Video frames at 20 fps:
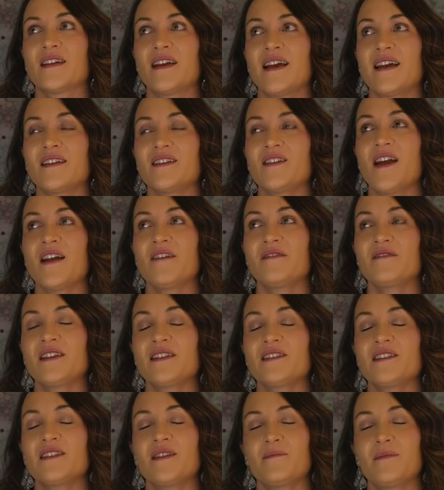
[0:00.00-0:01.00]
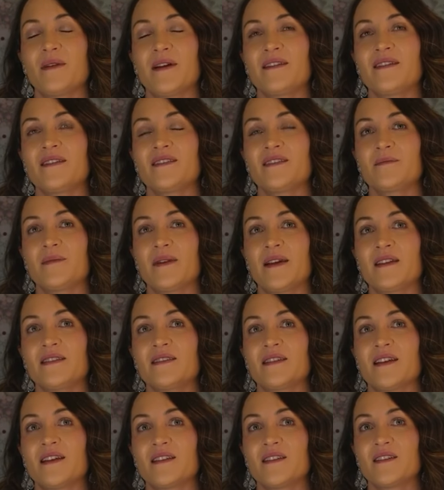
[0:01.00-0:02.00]
You have such an abundance
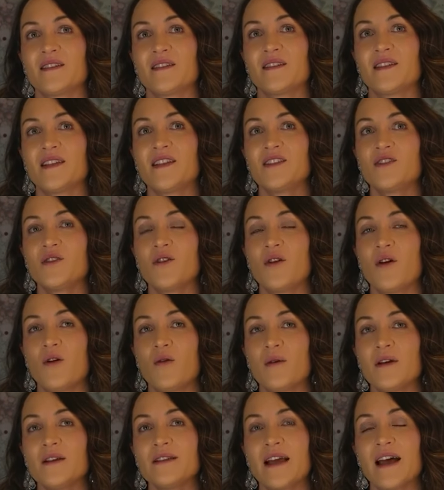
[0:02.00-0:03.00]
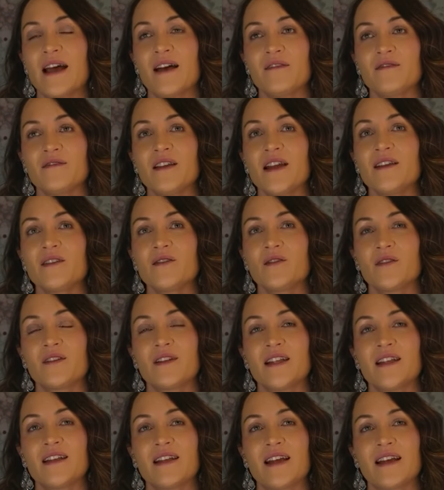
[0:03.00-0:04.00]
mindset. Did you always have that or
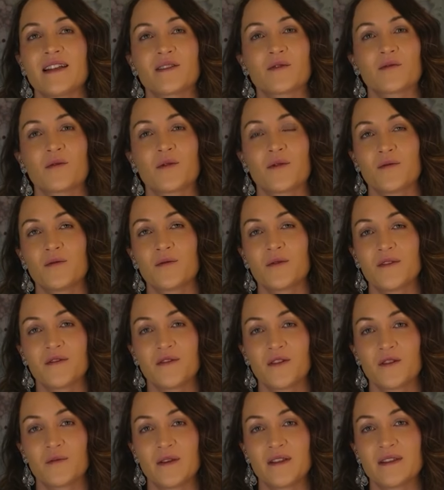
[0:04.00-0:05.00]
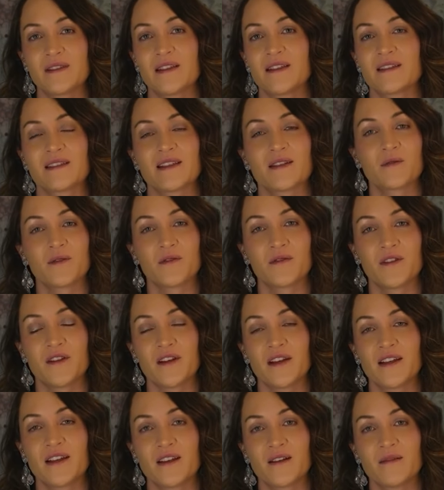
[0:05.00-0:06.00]
did that grow with your business and with your
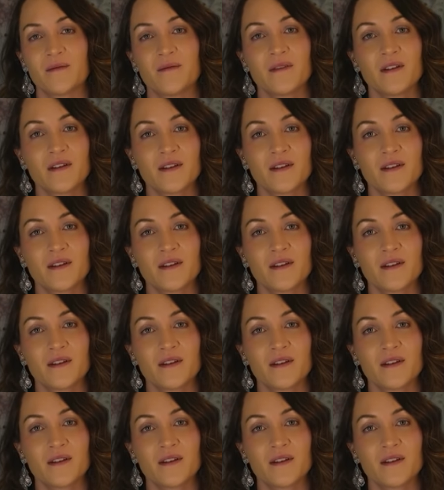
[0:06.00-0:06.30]
income?